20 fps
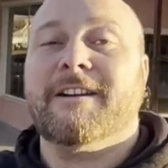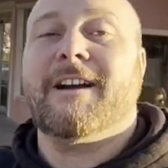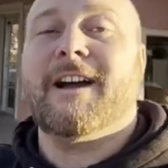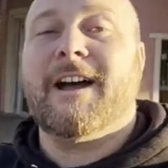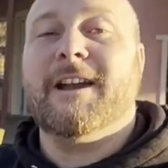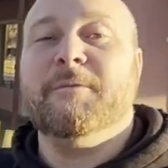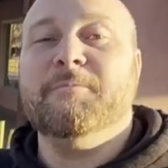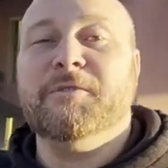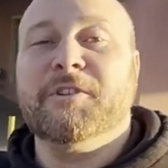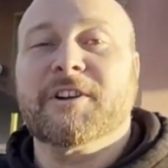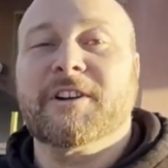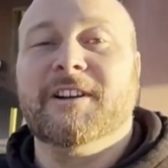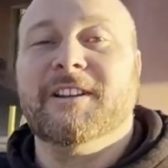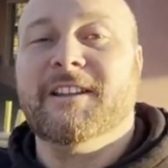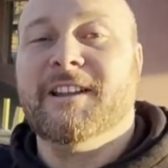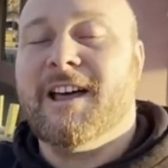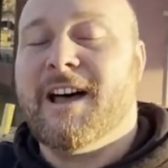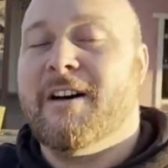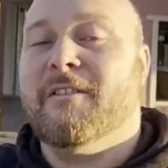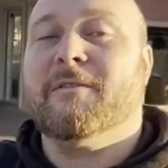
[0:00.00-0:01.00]
item you're gonna
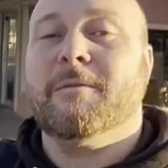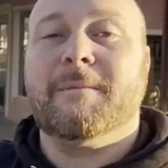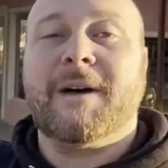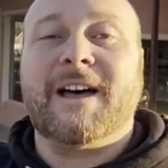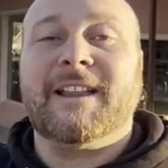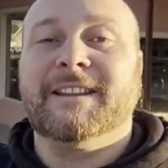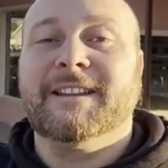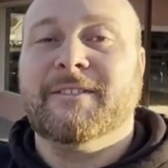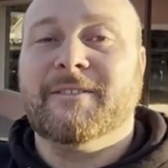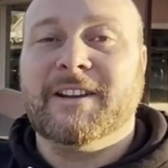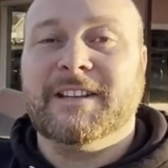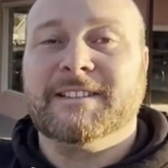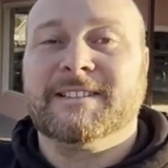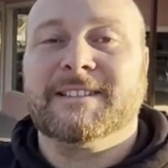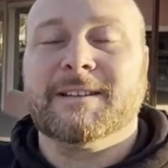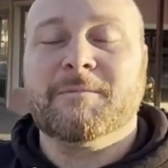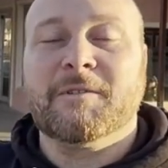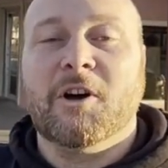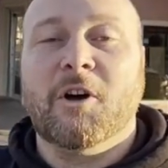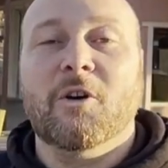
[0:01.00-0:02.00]
love about living in
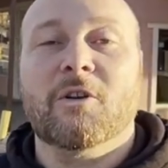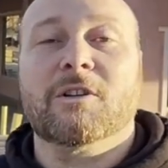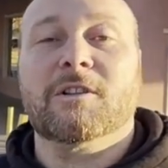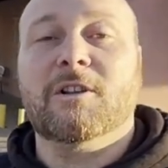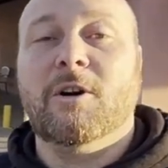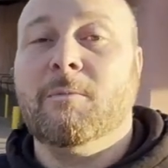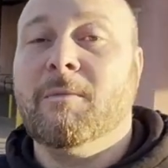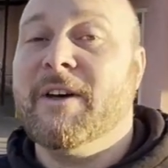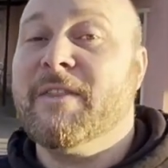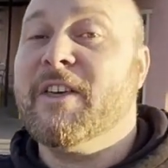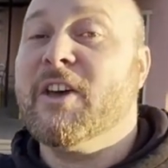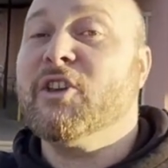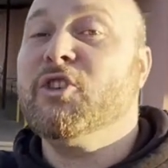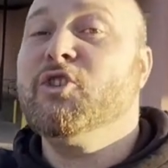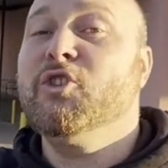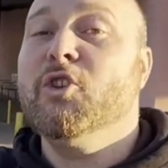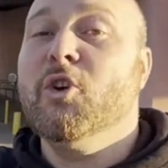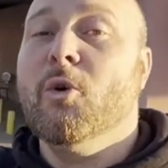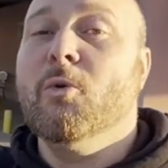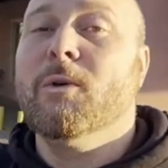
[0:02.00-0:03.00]
Seminole, Oklahoma that
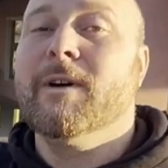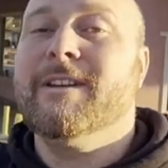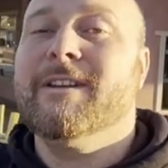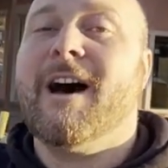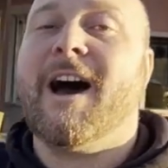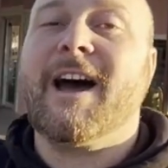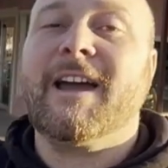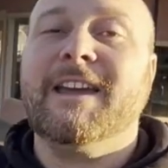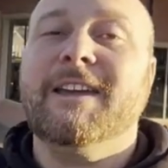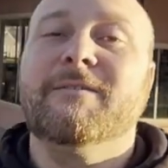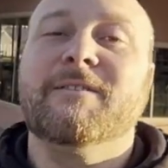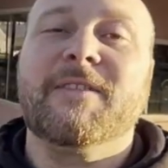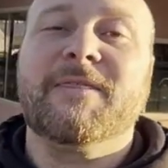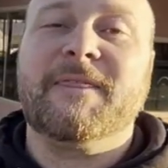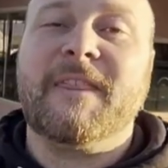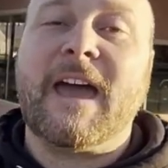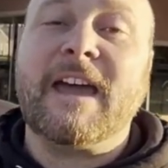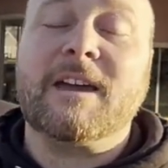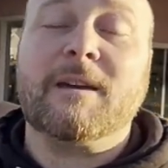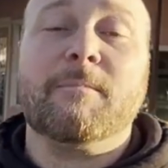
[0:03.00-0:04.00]
you would not even
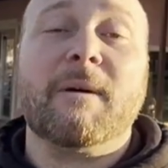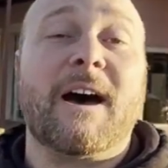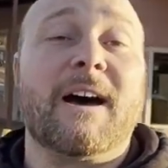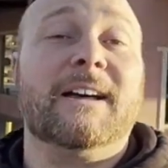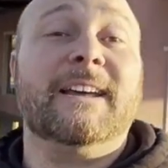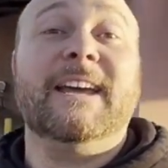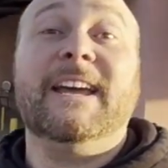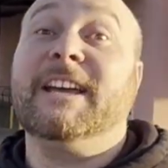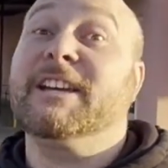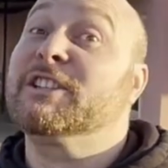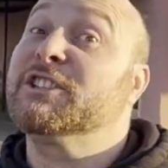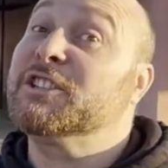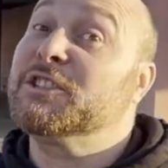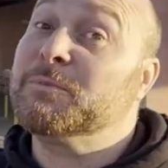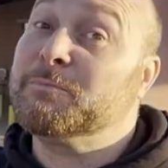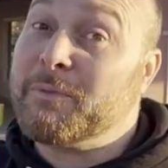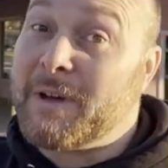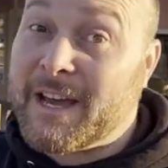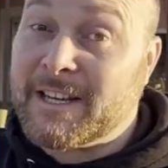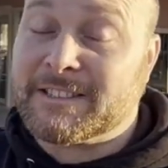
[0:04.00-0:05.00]
think about,
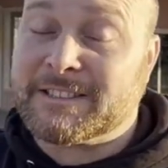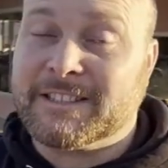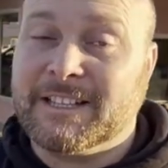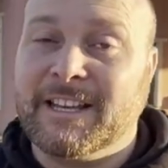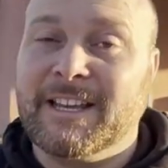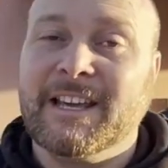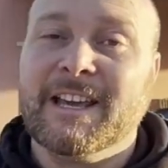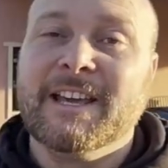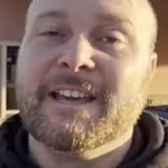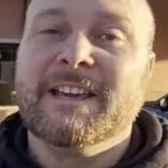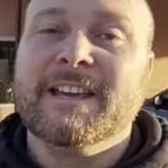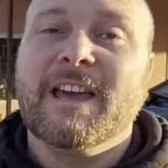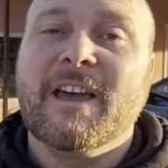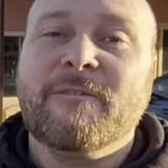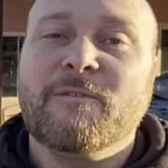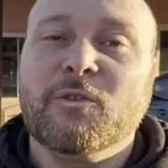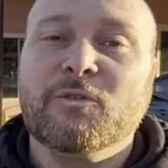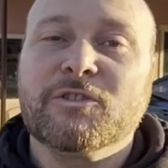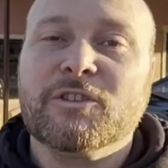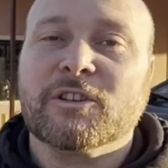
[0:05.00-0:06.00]
especially
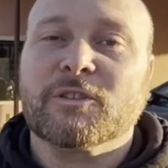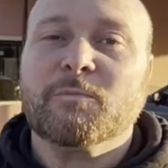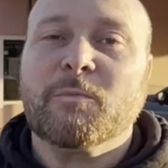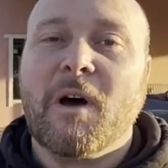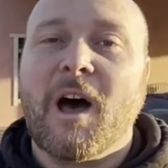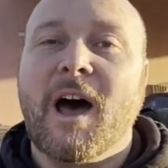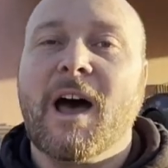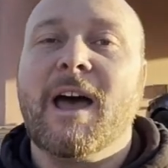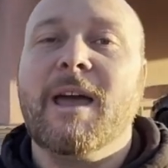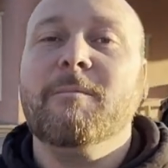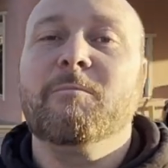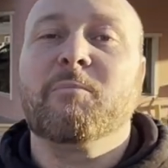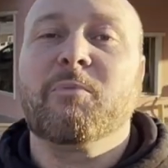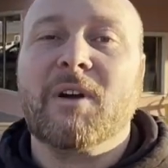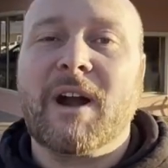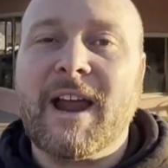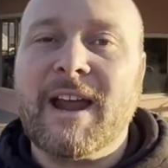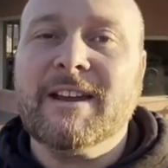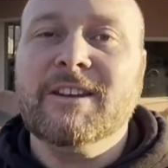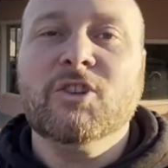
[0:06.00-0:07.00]
if you just bought a
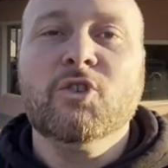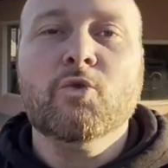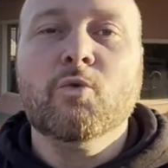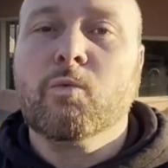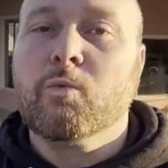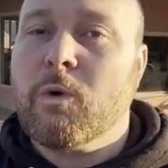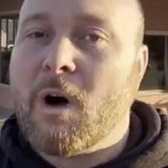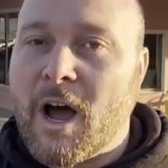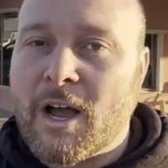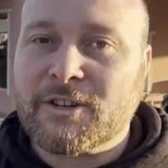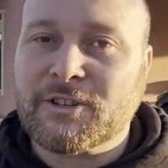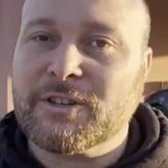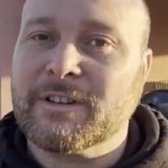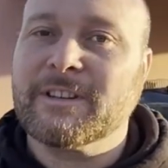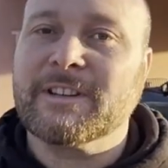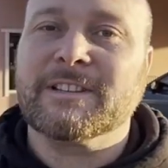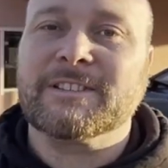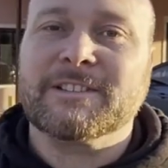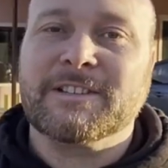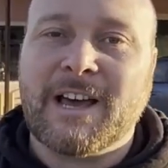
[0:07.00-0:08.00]
brand new washer
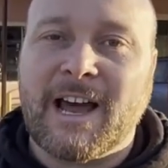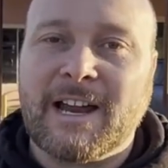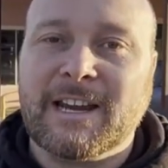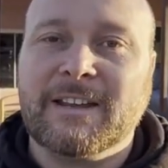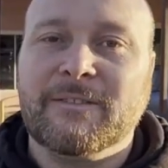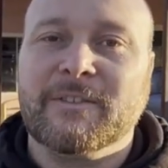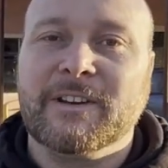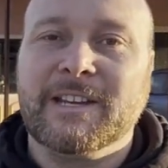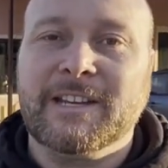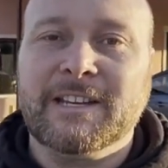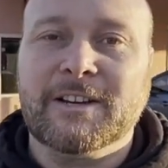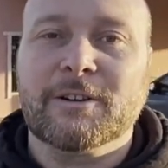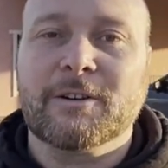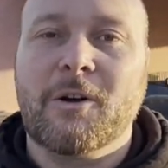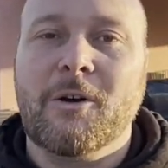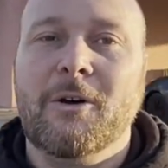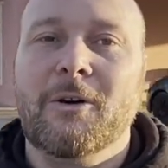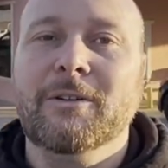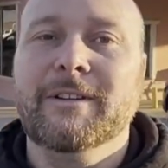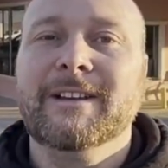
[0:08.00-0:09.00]
that's not even a year
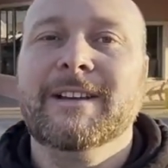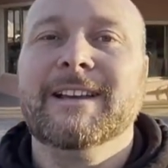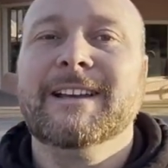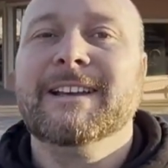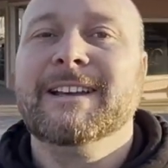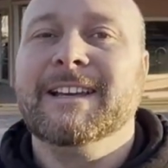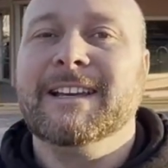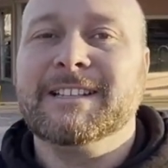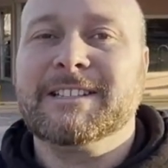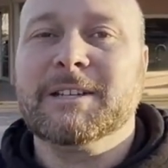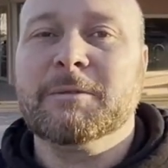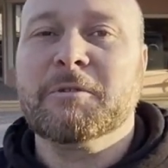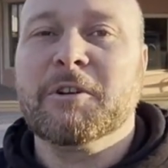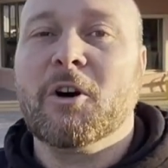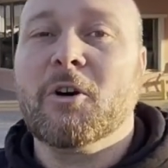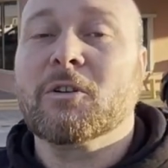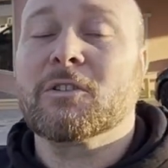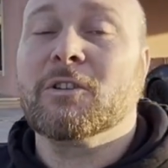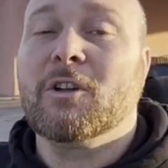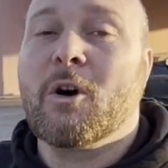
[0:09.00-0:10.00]
old, is Seminole,
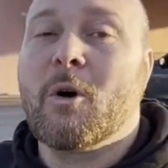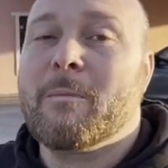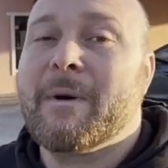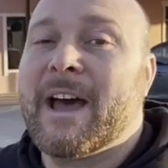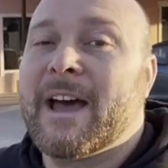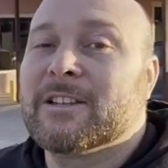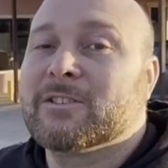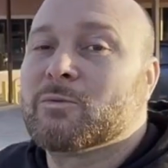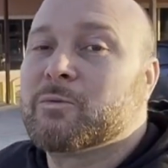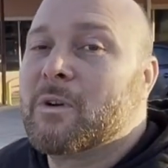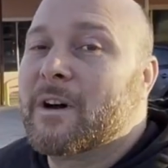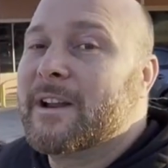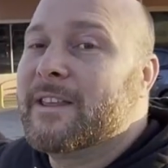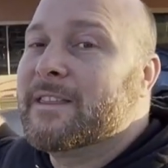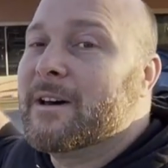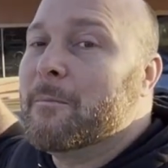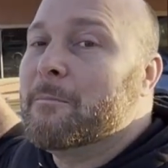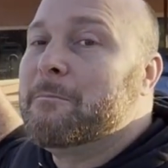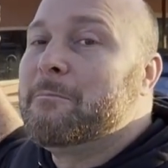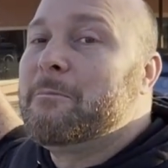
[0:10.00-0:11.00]
Oklahoma has one of
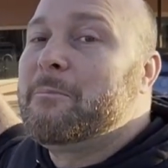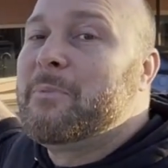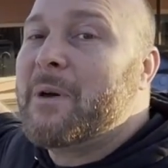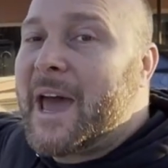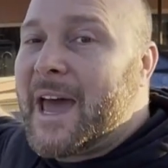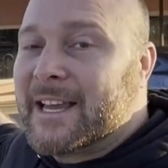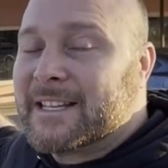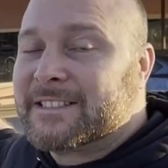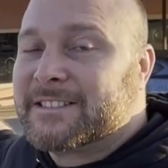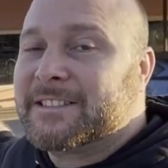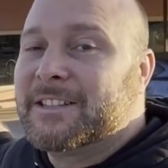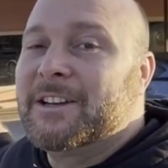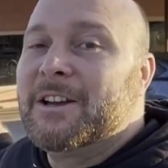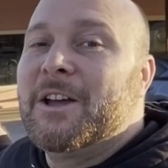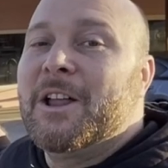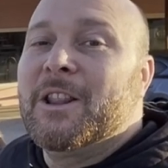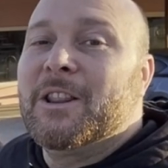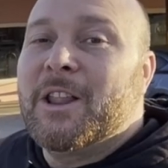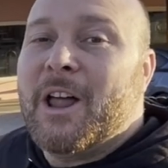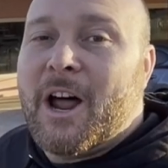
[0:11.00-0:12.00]
the best
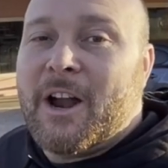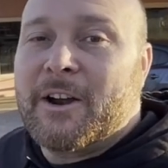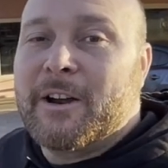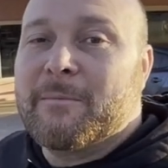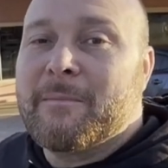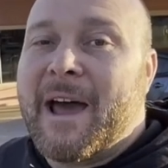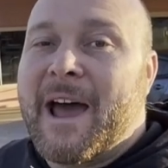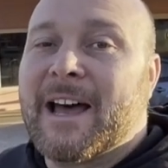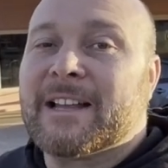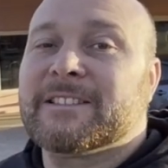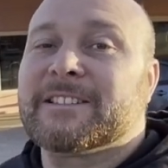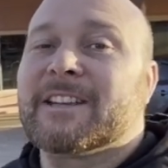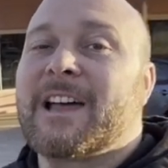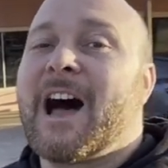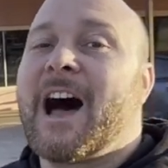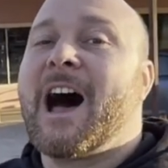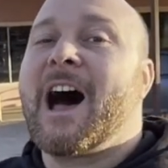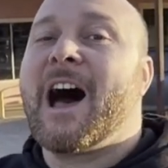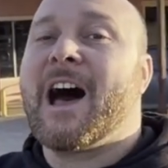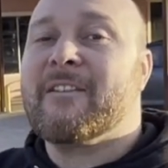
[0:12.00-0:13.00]
laundromats
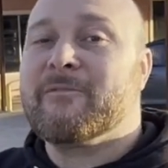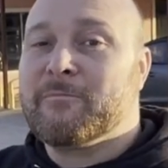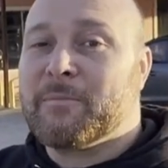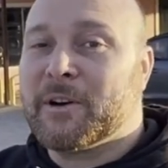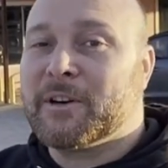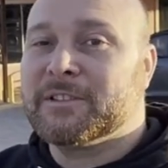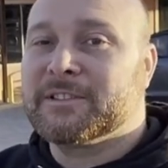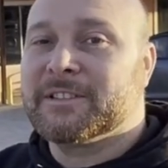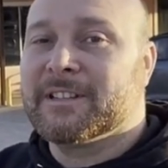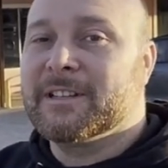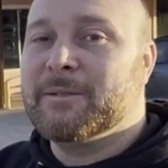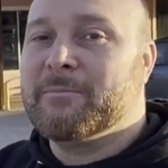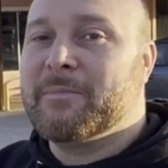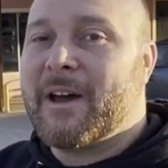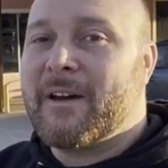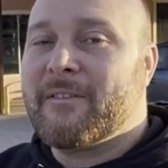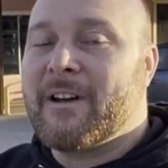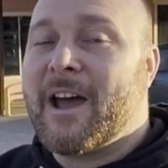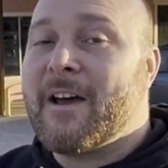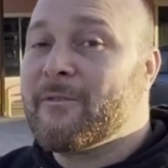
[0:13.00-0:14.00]
I've personally
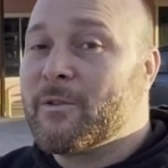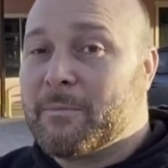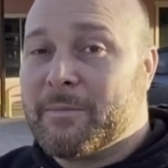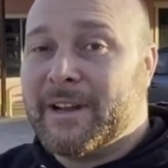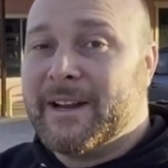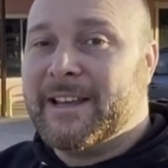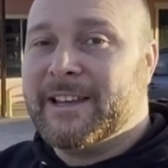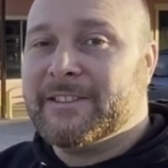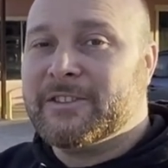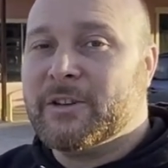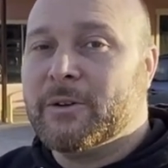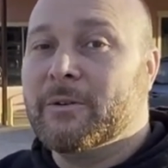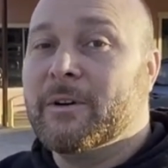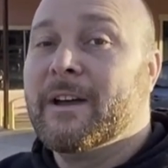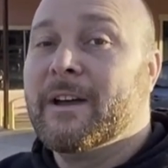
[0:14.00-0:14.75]
ever been into.